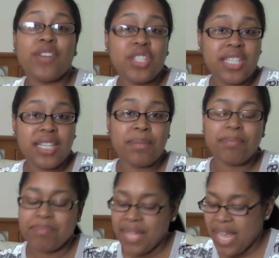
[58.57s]
first up
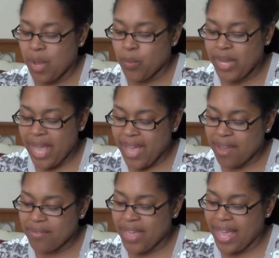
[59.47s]
we
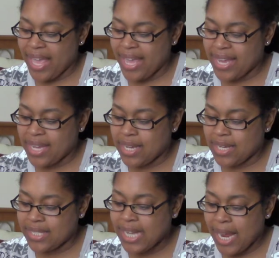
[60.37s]
have a
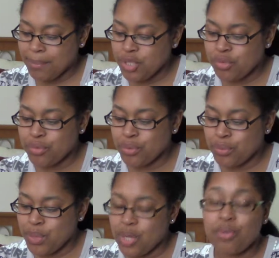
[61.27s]
Time and
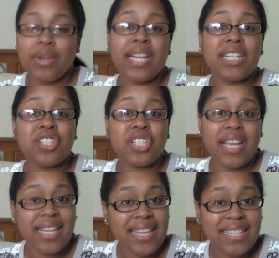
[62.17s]
True gray
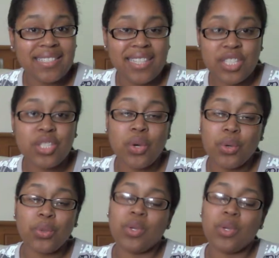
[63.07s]
jeggings that sold